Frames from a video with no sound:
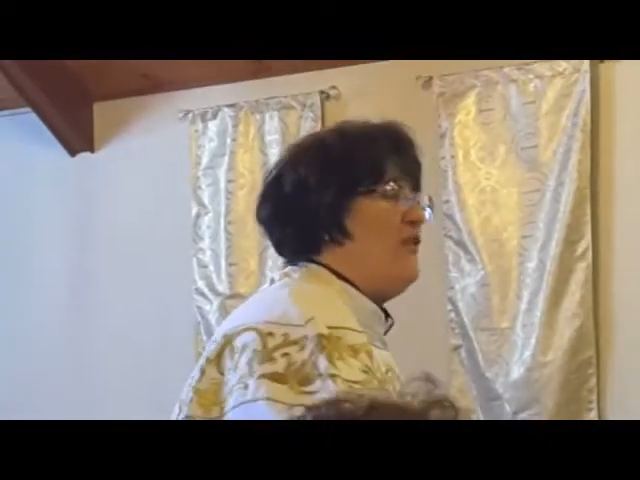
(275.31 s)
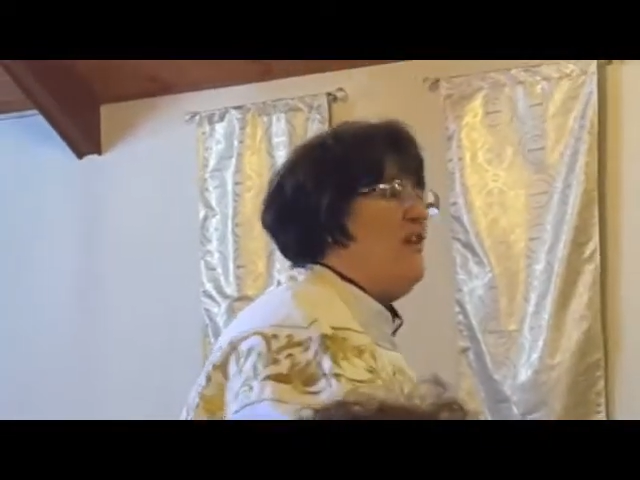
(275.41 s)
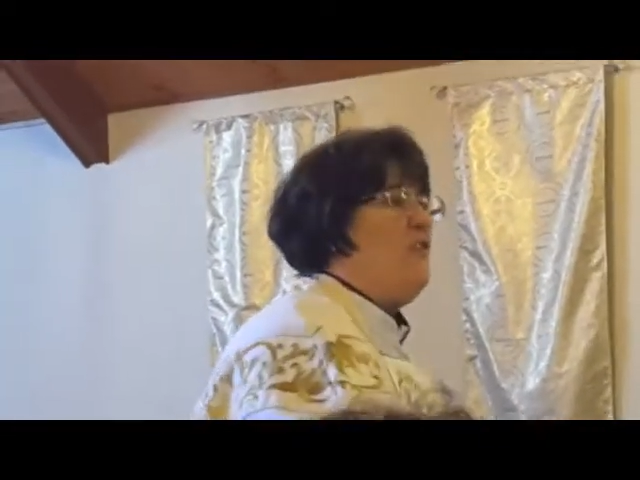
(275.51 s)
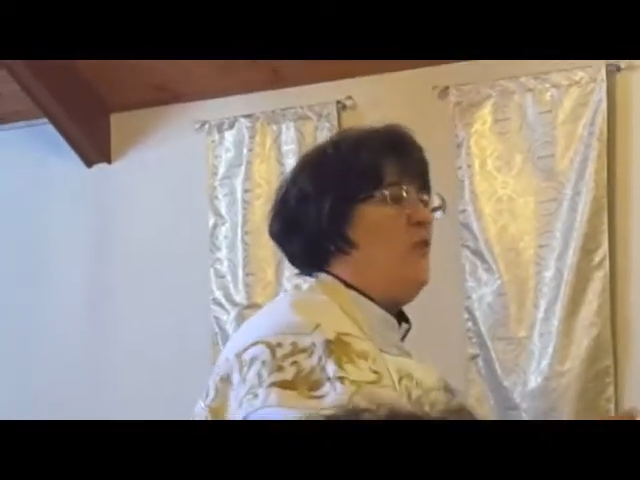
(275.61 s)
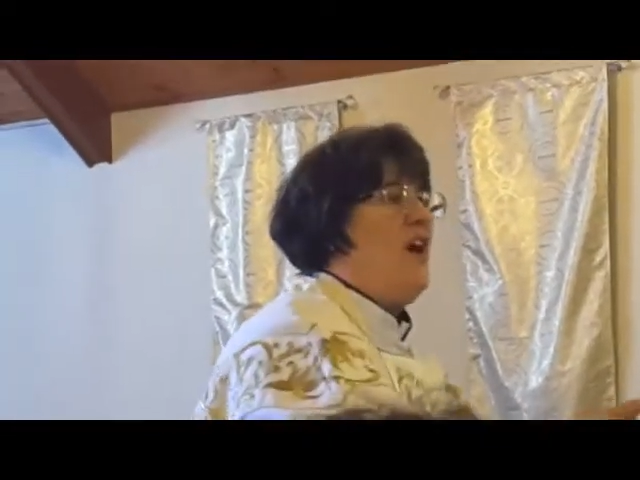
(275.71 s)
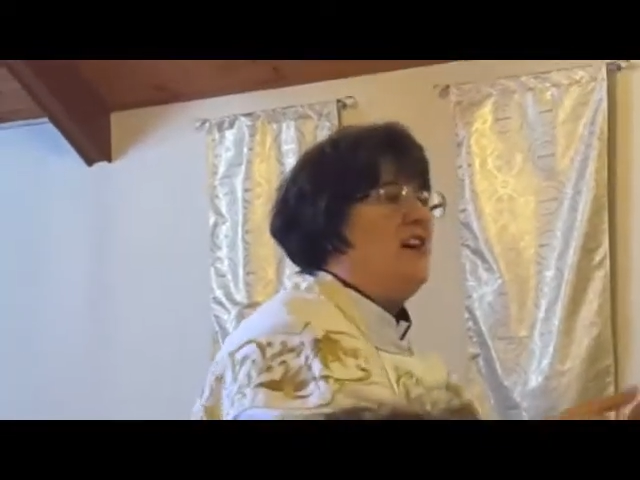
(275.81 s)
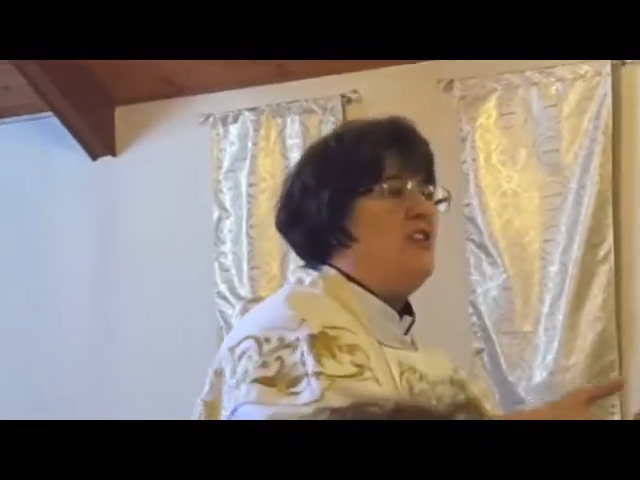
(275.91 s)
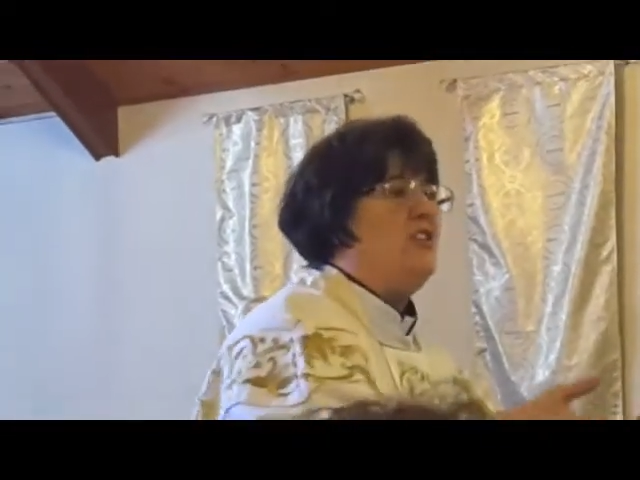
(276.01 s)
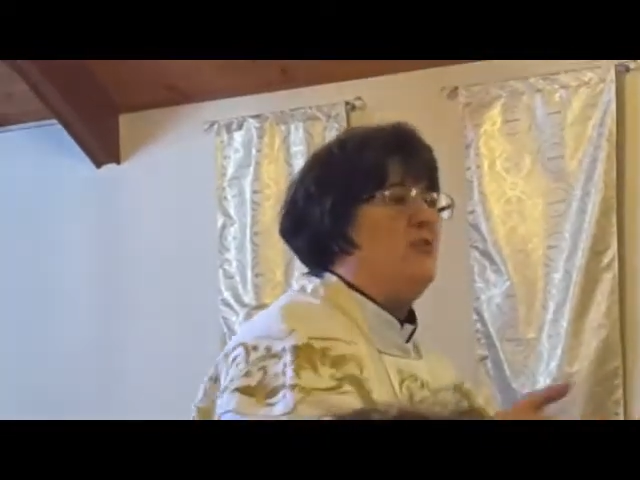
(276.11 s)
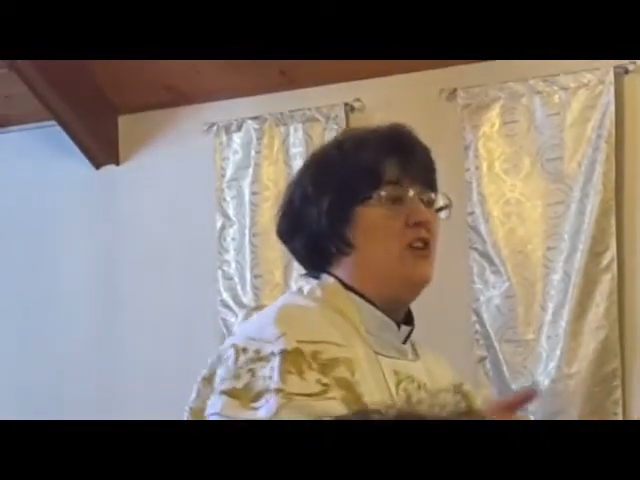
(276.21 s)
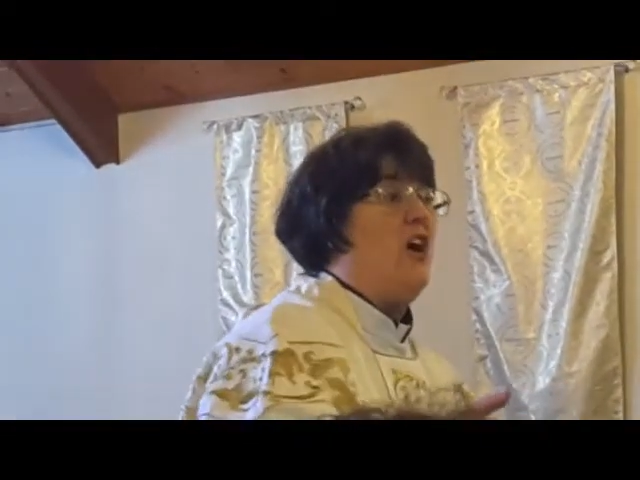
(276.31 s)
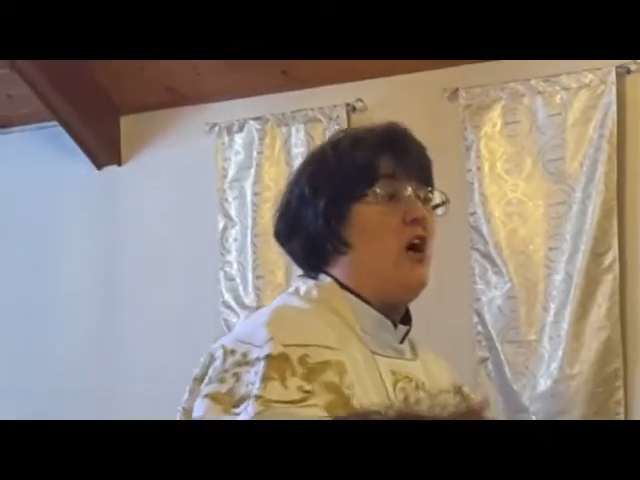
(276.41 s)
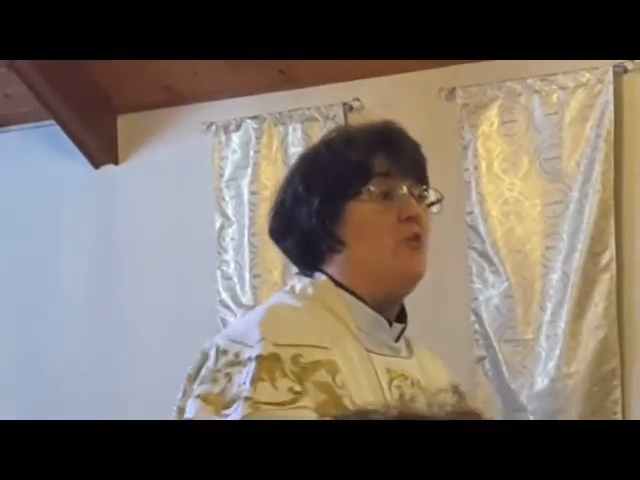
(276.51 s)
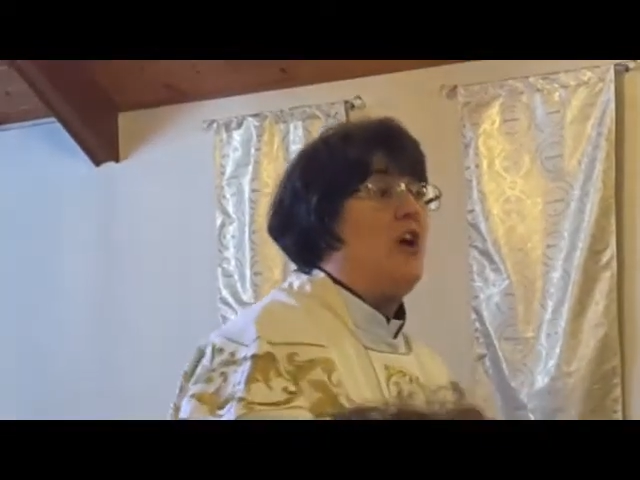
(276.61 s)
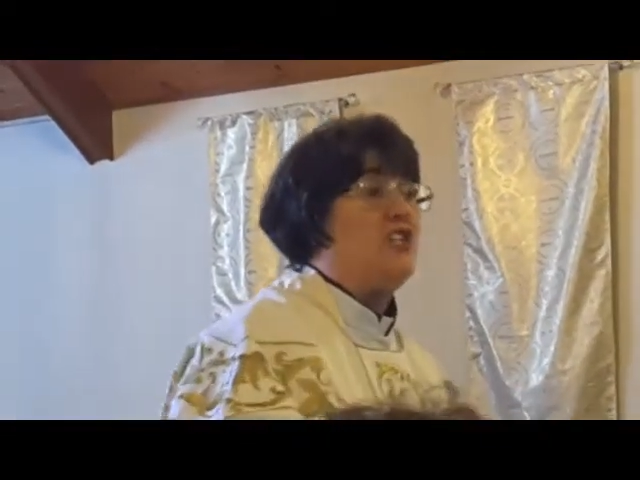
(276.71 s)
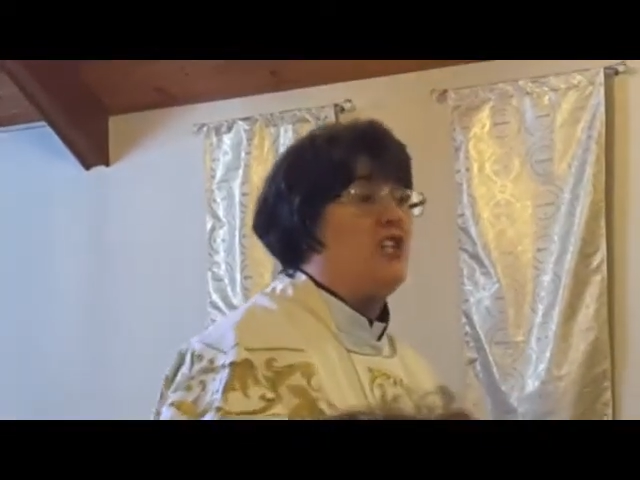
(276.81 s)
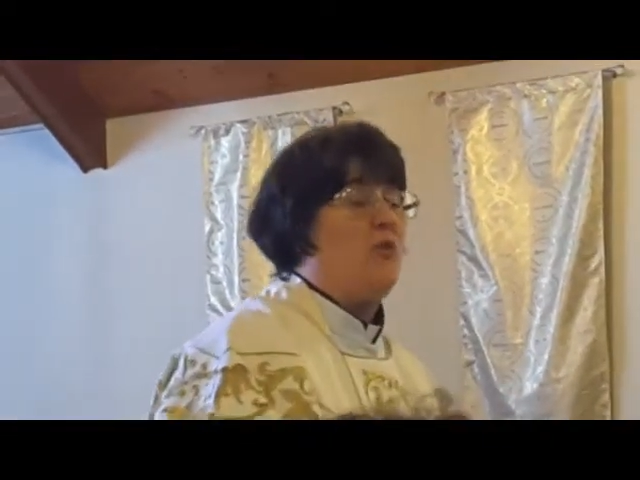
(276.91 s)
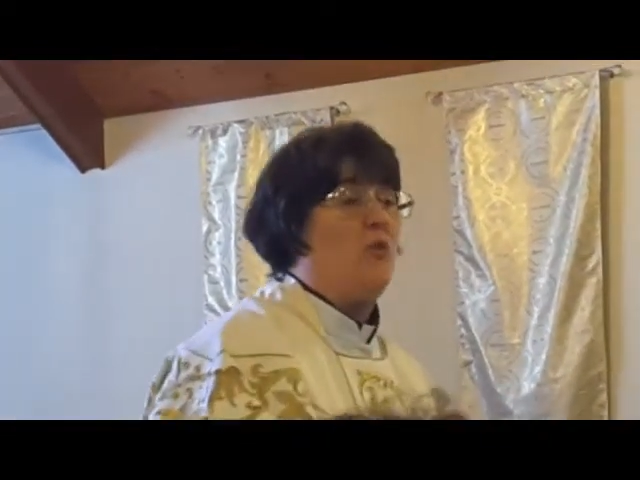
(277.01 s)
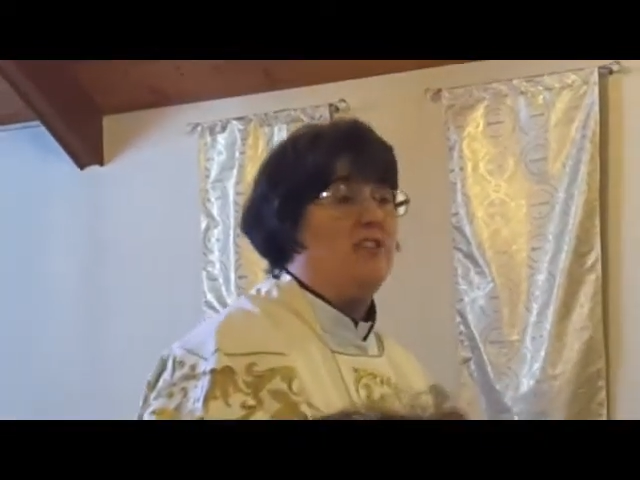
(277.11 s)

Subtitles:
if you ever walk into a Russian